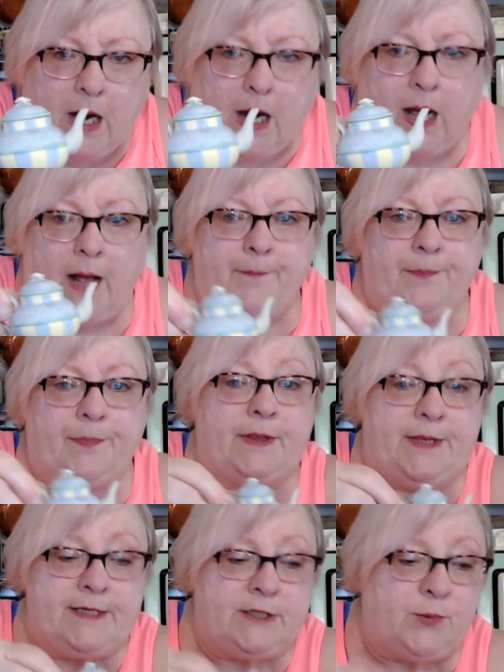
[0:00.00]
Um,
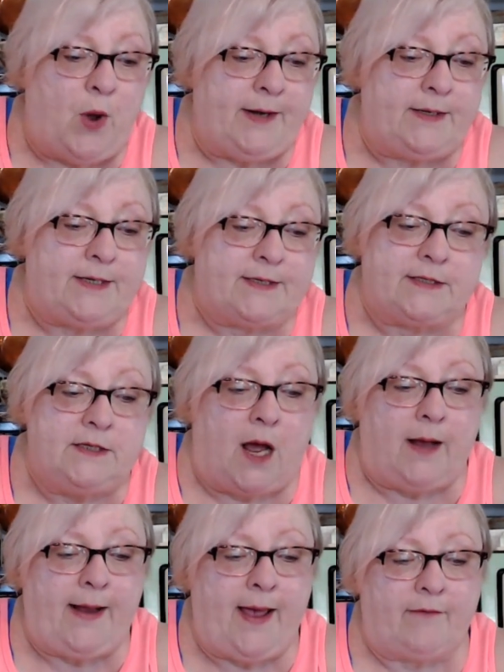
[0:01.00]
this one does
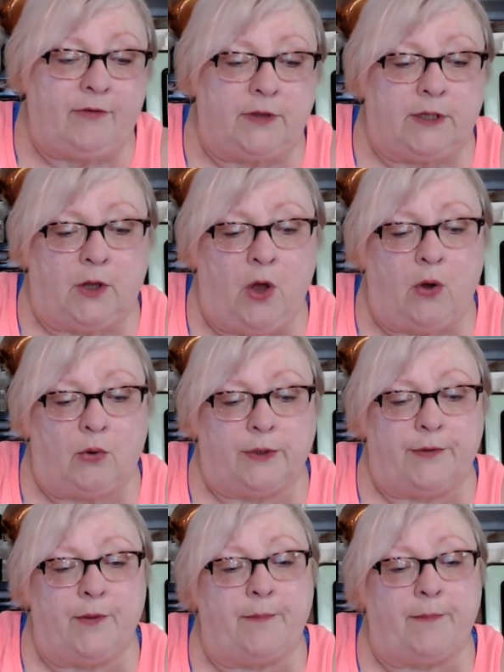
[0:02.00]
not have a little hole in the